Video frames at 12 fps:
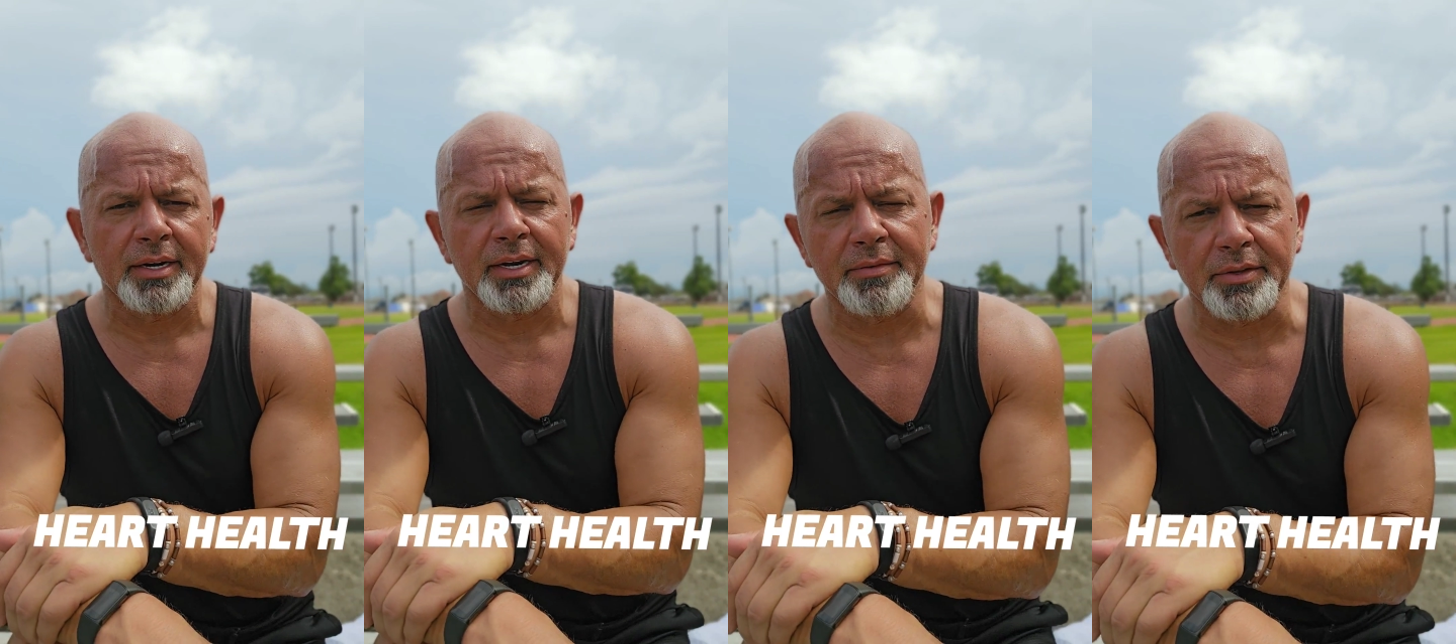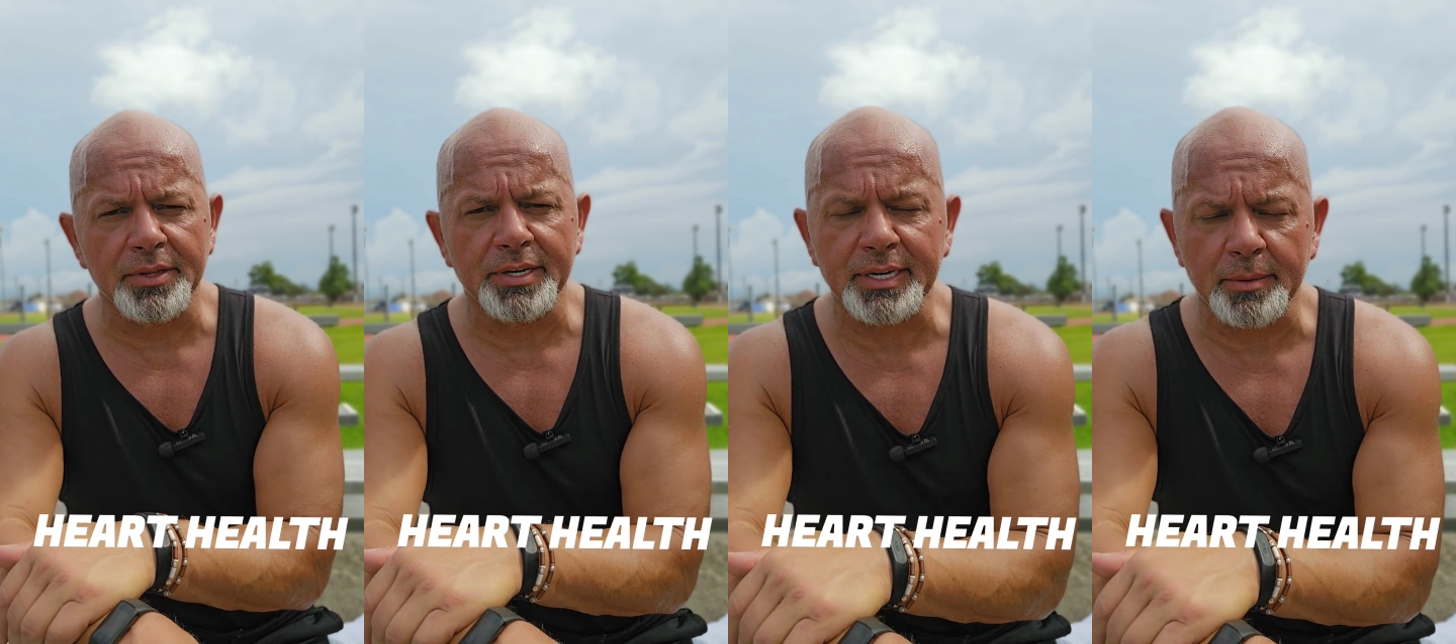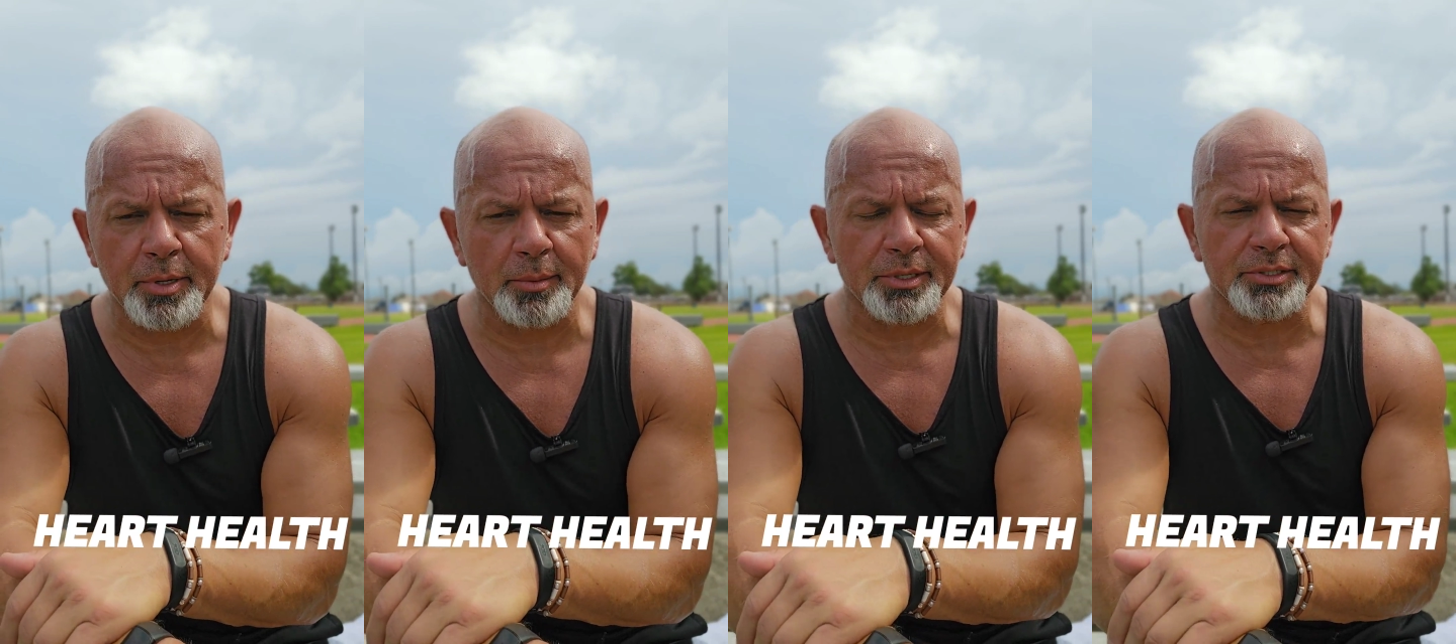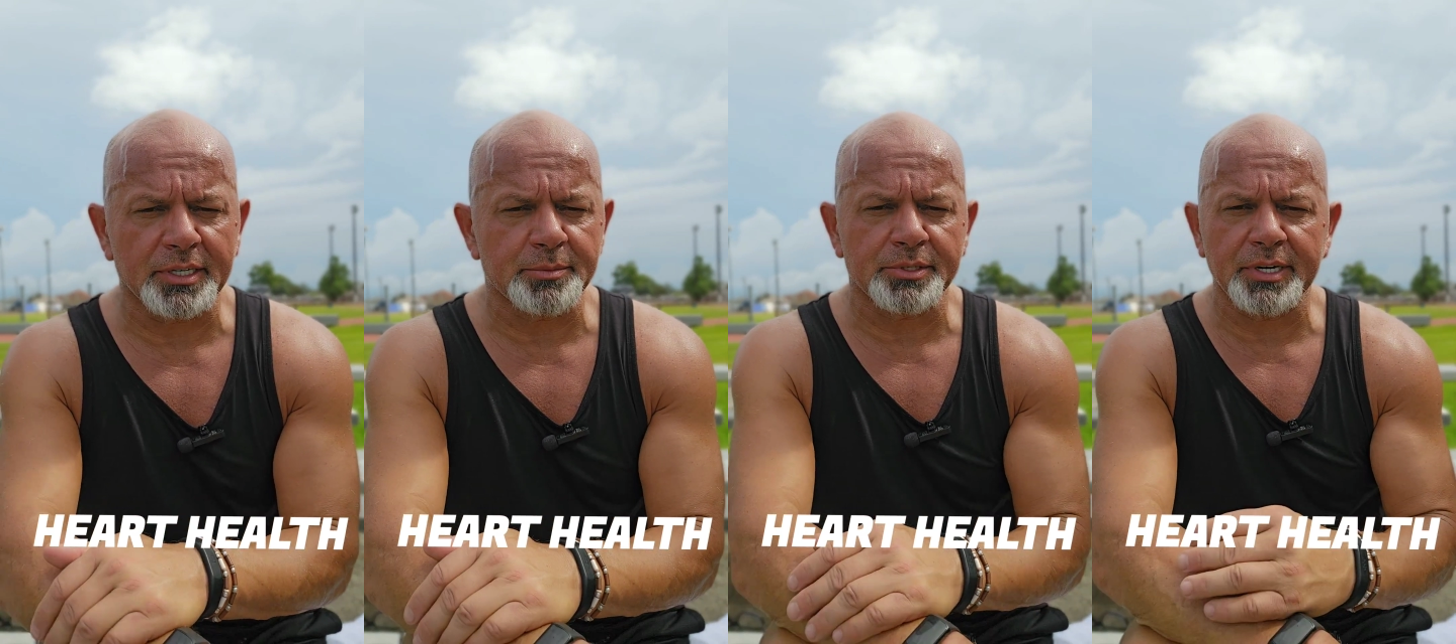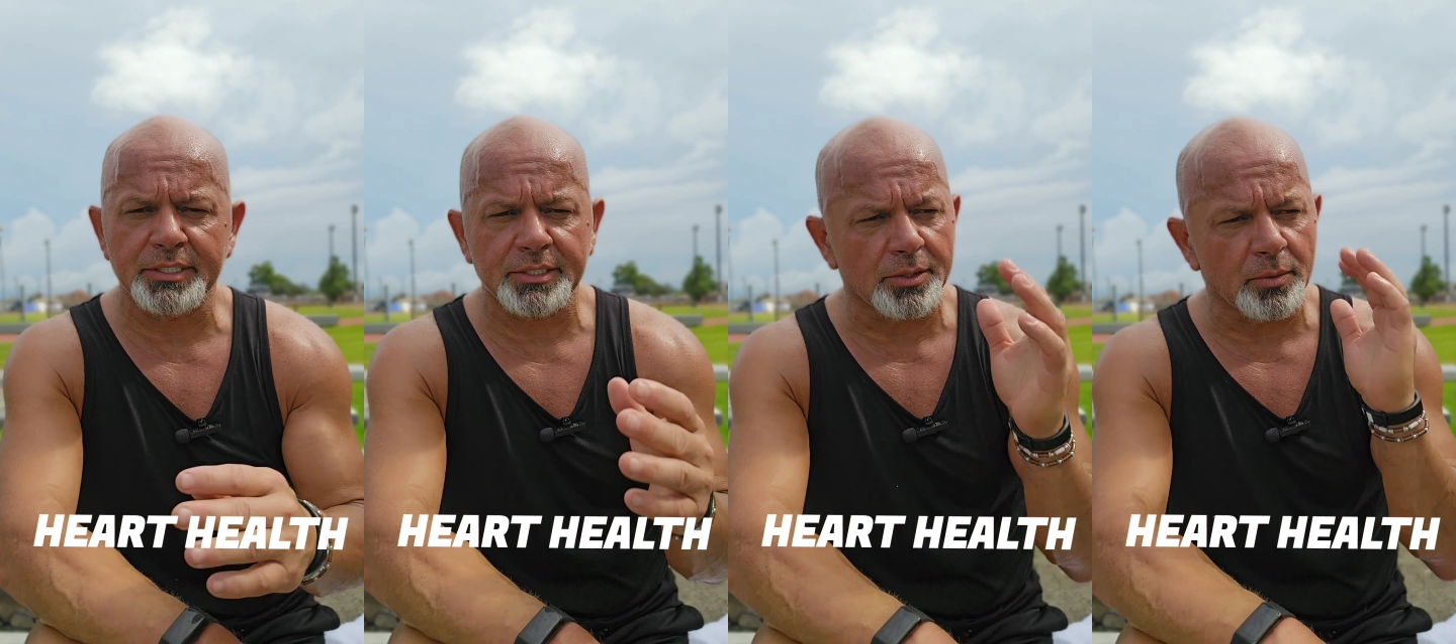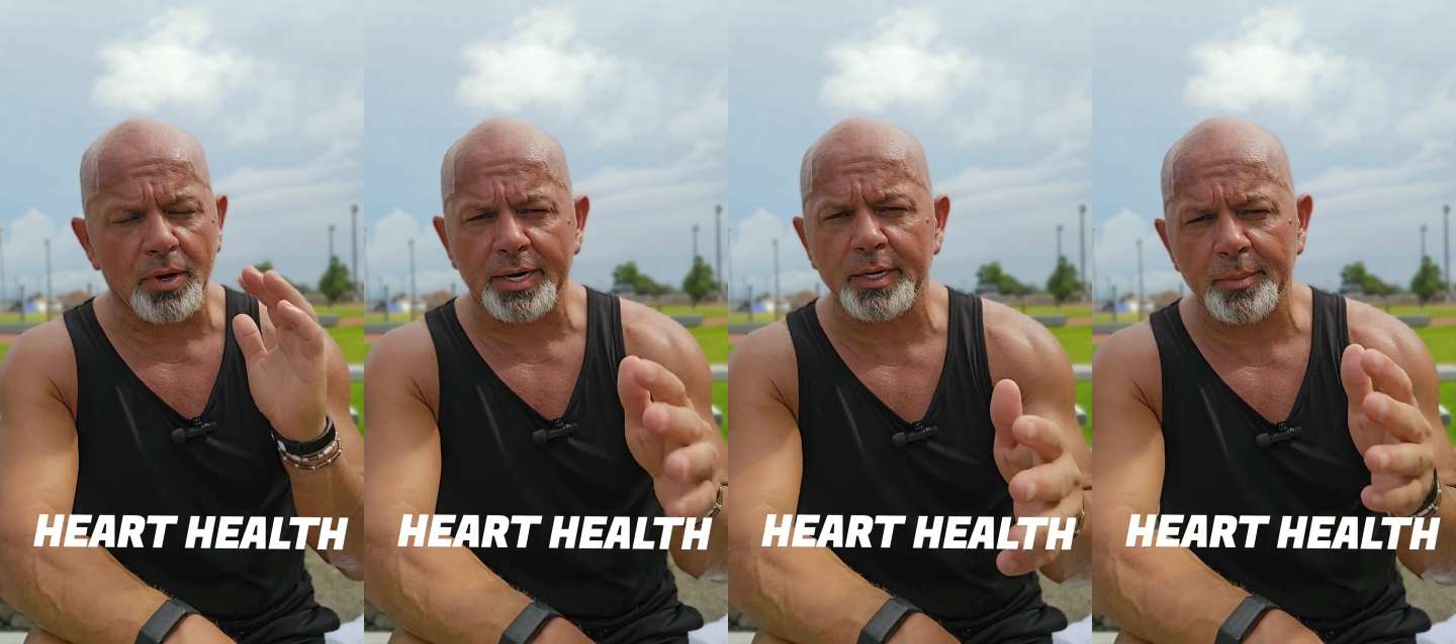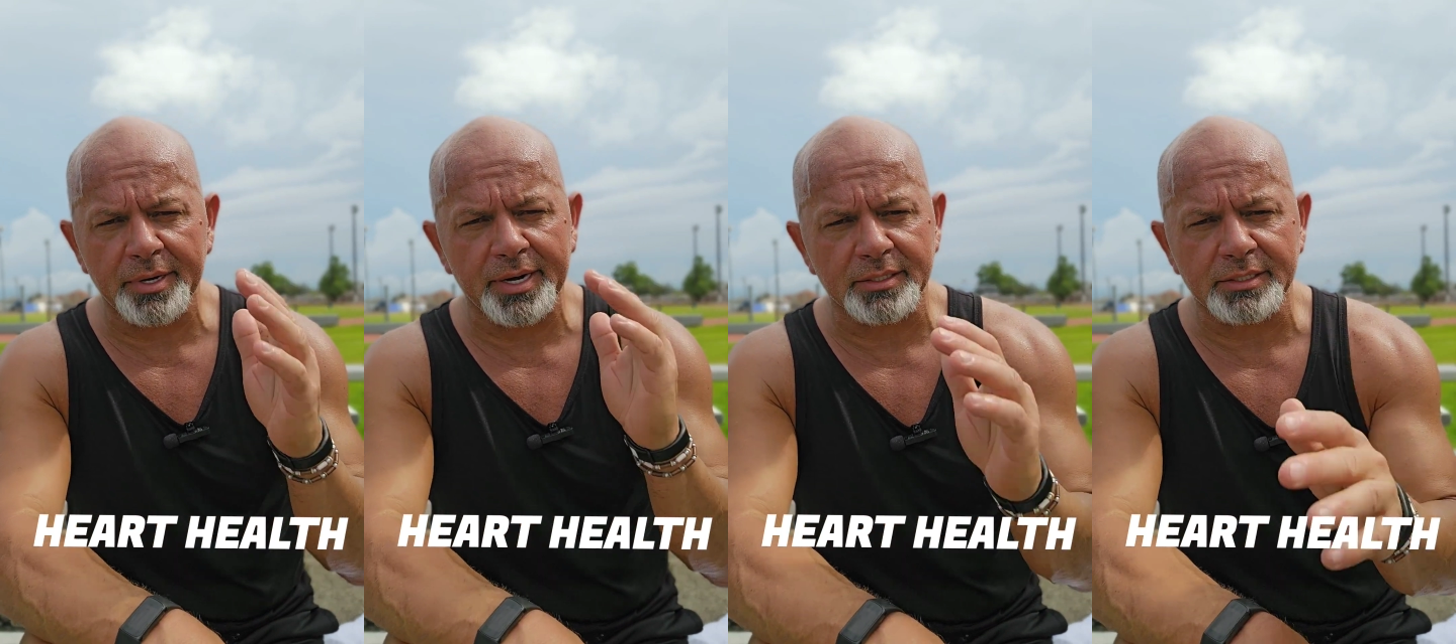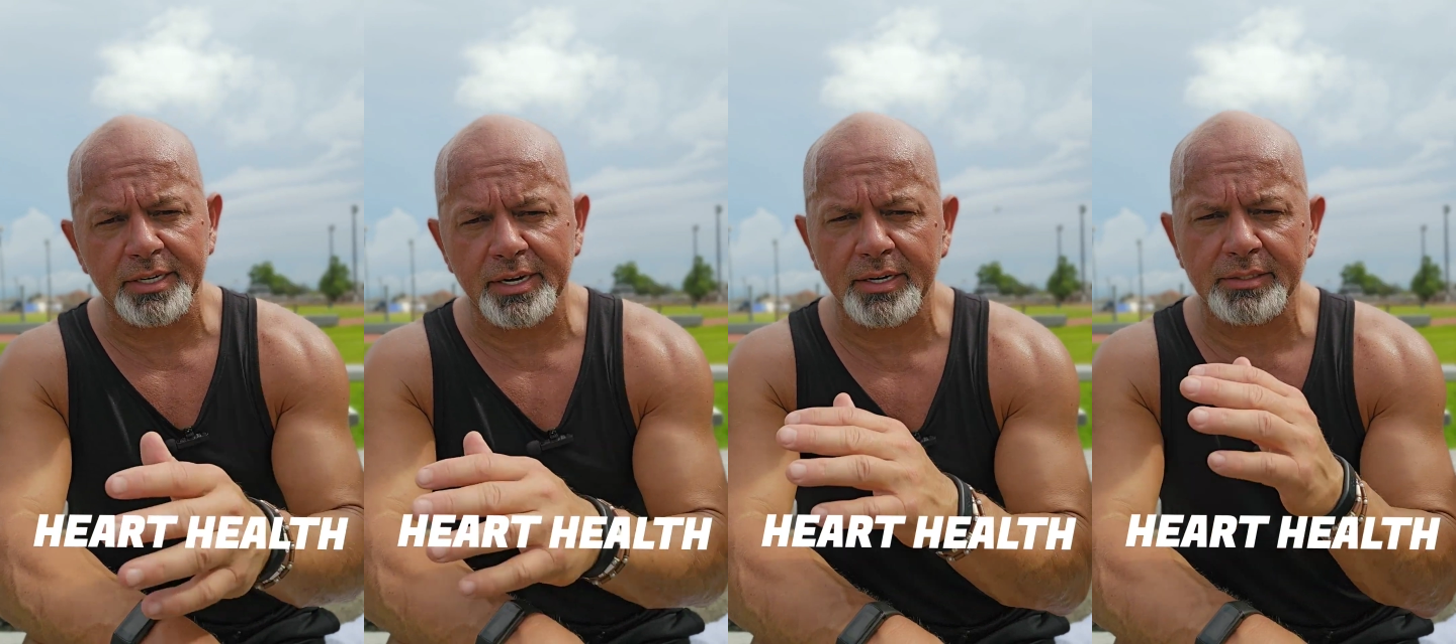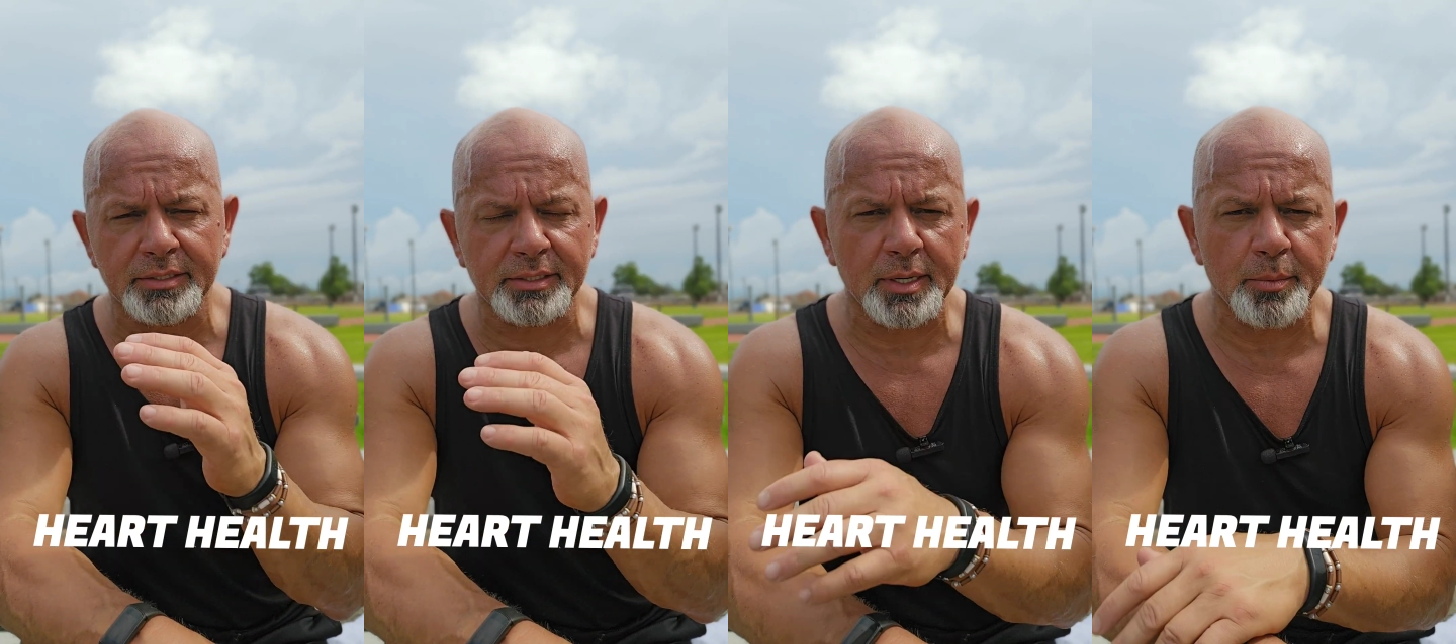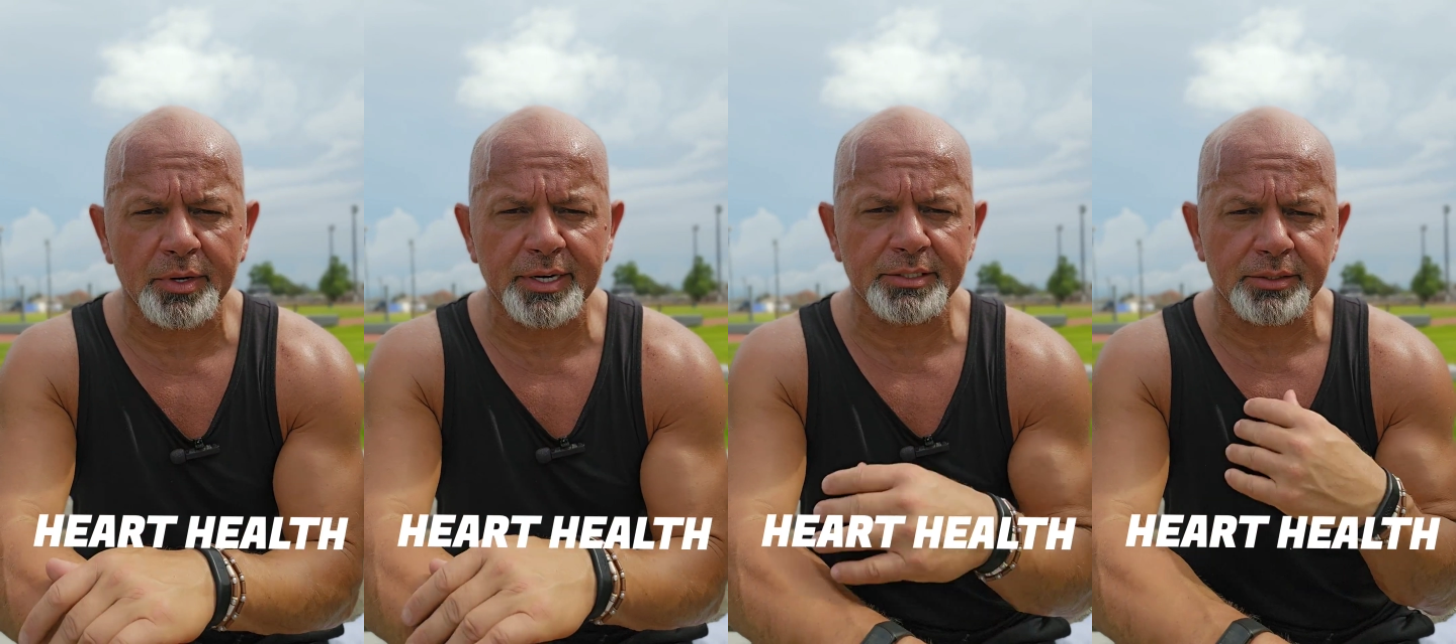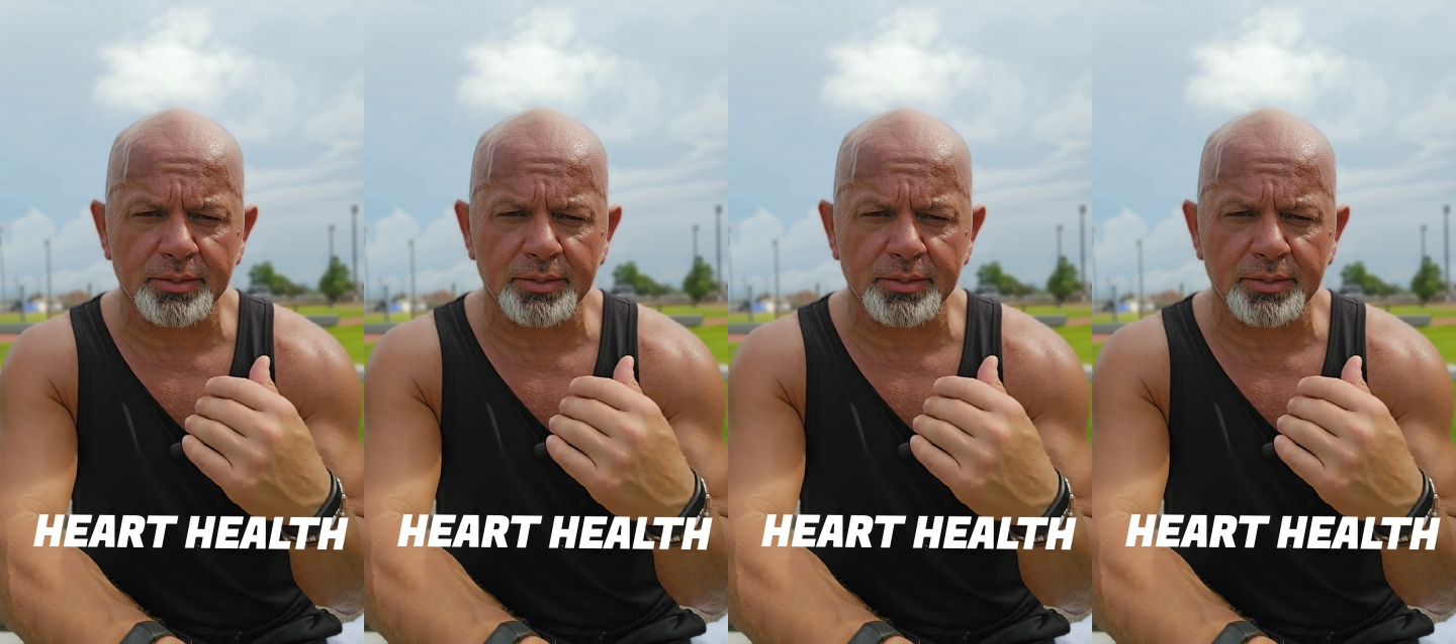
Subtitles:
even though they take public transportation, they're walking up and down stairs and subways.